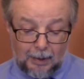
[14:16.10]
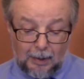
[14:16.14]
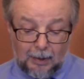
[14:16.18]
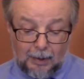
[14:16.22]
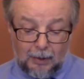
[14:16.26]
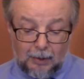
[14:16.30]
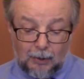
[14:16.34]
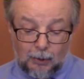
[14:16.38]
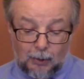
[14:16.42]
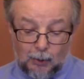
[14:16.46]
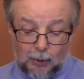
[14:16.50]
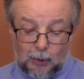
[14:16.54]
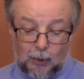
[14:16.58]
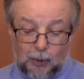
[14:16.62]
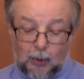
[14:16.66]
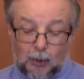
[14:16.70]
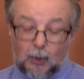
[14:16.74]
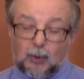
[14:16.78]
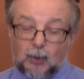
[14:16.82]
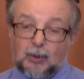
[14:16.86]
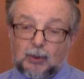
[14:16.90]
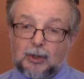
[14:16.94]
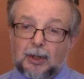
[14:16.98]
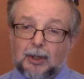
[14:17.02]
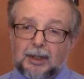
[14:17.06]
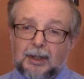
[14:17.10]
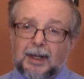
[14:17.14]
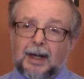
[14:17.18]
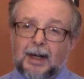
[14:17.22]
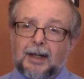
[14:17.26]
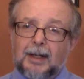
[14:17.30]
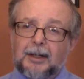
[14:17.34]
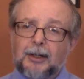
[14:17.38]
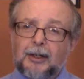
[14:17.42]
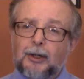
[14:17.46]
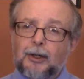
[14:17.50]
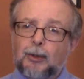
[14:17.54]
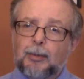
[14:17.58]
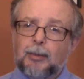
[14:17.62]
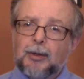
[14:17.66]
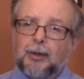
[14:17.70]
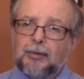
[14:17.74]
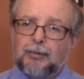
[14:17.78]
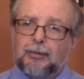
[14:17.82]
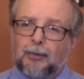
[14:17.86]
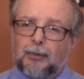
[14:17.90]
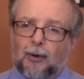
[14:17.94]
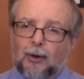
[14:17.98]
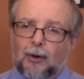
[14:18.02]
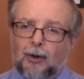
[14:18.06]
who took on human
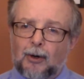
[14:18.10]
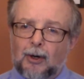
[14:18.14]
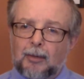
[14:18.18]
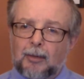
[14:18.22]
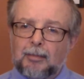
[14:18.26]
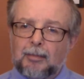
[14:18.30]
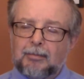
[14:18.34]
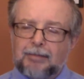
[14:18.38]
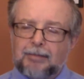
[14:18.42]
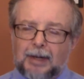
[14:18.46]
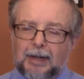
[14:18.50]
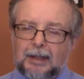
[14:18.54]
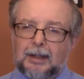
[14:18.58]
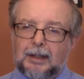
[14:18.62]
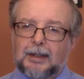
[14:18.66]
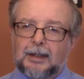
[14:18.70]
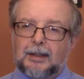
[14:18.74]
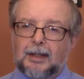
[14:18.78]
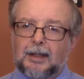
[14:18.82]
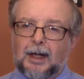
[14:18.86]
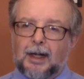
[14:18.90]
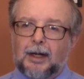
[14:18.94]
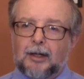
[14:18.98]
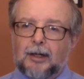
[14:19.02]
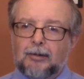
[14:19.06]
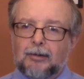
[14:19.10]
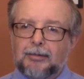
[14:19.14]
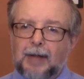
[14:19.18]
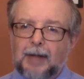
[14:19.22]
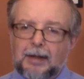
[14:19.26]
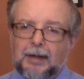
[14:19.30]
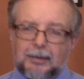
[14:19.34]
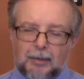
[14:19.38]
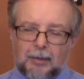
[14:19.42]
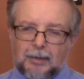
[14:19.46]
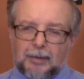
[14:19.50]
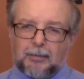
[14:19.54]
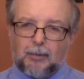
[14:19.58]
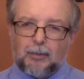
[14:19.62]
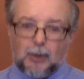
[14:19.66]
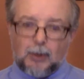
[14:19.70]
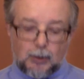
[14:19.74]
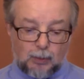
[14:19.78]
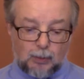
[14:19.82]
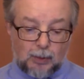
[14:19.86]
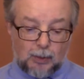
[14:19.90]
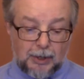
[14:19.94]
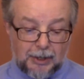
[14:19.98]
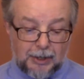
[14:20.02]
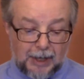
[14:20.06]
form, fell in love, and then was
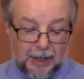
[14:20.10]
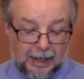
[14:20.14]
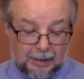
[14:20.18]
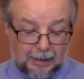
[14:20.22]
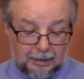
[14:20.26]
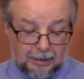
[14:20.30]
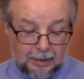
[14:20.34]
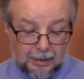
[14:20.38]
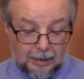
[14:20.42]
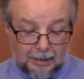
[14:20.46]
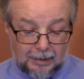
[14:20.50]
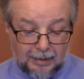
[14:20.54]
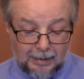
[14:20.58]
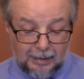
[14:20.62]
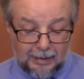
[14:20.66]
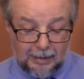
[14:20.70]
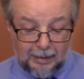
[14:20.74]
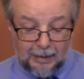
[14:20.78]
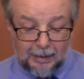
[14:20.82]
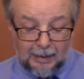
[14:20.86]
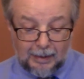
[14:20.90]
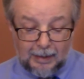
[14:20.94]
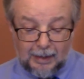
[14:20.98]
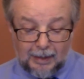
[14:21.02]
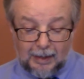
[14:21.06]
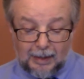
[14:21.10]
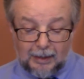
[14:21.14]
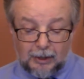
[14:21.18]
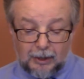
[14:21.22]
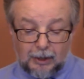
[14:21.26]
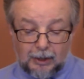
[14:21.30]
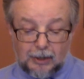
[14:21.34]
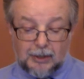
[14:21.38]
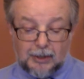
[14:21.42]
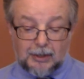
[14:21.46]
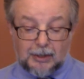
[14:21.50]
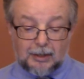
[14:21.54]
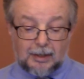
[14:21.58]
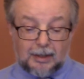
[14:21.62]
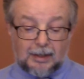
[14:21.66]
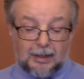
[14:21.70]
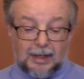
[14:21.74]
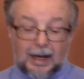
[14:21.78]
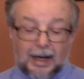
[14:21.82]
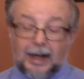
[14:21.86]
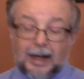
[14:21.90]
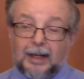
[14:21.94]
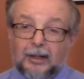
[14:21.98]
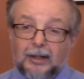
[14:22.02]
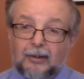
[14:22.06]
rejected. Hurt and
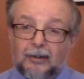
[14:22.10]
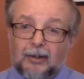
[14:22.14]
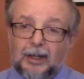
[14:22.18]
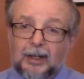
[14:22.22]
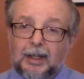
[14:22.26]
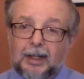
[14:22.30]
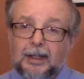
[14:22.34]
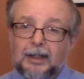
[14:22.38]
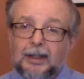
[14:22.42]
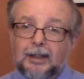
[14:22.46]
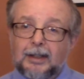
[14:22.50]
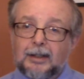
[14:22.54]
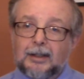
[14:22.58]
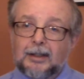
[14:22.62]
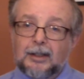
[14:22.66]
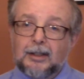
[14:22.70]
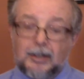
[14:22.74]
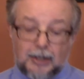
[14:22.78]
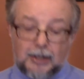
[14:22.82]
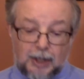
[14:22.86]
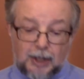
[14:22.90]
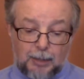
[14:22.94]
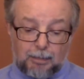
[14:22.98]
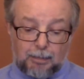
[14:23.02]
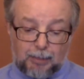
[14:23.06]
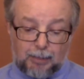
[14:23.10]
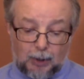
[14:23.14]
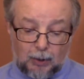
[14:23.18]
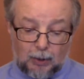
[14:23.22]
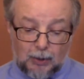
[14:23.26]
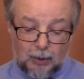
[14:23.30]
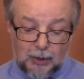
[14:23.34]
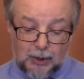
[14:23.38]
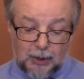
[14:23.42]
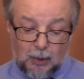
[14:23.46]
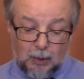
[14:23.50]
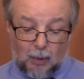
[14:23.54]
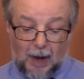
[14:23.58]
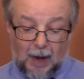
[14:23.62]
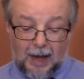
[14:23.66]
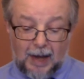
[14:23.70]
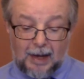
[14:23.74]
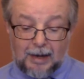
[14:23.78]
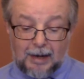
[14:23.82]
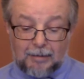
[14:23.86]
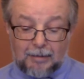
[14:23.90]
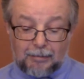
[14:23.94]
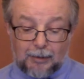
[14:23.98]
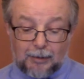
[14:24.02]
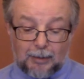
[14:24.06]
angry, she pulls
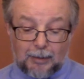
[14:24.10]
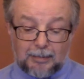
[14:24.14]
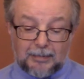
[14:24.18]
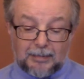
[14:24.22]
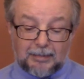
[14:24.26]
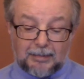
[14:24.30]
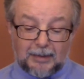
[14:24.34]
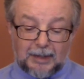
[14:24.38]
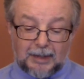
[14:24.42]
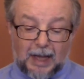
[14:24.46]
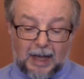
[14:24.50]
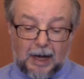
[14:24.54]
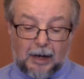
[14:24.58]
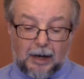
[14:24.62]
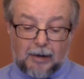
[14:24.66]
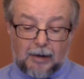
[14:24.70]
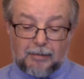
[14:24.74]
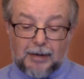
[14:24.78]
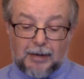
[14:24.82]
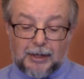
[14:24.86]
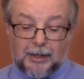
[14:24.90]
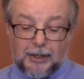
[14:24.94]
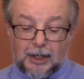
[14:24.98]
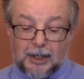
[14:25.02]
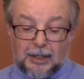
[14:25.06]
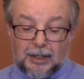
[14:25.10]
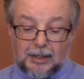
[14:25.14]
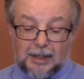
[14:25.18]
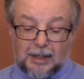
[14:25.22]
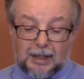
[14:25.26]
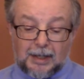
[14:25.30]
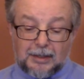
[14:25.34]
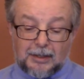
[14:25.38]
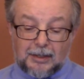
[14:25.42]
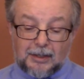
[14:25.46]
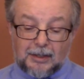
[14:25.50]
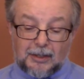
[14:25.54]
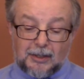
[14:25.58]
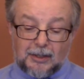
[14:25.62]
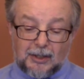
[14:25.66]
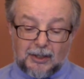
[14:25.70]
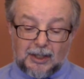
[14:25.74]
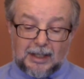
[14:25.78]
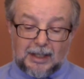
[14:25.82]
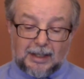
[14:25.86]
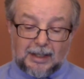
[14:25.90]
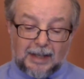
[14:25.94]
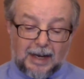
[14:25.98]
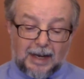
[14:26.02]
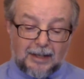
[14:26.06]
away from love, and she sets to
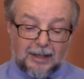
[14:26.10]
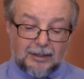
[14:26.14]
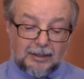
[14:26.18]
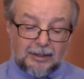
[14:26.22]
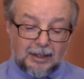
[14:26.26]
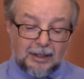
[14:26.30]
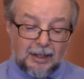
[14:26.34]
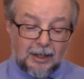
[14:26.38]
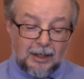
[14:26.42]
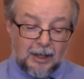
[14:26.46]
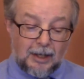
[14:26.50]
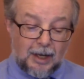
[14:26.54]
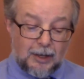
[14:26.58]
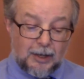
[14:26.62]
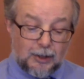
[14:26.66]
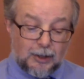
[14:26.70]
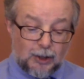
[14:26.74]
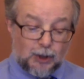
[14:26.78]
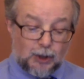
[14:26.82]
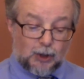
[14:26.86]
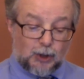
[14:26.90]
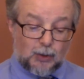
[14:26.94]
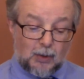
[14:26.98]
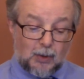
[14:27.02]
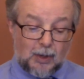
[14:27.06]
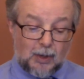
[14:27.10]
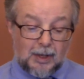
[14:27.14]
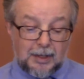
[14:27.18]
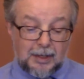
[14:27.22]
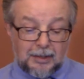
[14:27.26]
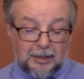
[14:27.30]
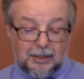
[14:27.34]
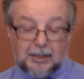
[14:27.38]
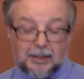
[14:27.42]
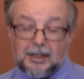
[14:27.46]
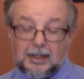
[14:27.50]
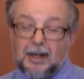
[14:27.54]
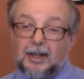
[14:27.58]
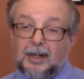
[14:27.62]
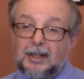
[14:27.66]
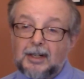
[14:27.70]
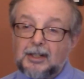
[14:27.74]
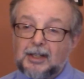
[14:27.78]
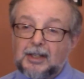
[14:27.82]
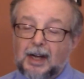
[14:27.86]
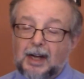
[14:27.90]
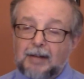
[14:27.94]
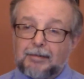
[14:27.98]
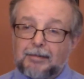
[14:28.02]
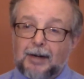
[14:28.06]
seek out and destroy the Star
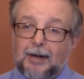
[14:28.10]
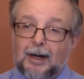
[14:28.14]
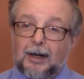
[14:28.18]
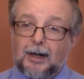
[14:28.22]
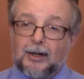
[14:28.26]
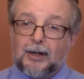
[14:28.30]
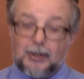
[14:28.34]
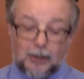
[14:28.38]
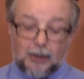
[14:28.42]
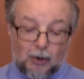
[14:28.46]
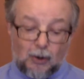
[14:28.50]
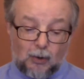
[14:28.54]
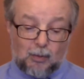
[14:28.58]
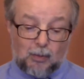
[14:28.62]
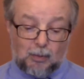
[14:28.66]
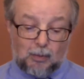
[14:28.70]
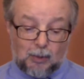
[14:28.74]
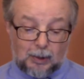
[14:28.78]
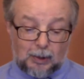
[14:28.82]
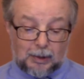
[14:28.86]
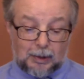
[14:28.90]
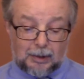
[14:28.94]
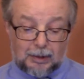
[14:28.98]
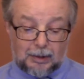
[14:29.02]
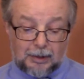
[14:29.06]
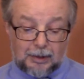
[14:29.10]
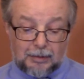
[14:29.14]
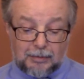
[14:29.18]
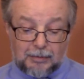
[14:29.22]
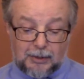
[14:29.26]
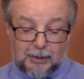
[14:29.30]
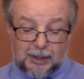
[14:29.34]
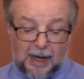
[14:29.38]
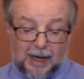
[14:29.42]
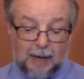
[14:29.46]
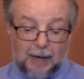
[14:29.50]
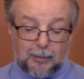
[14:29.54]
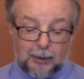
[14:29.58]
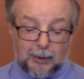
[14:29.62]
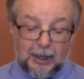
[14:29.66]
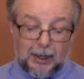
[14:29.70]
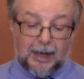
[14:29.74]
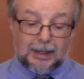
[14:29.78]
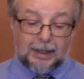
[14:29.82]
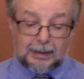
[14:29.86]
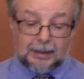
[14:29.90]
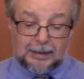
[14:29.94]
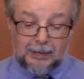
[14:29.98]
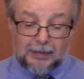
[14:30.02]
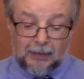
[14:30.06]
Sapphires' home world of Zamaron,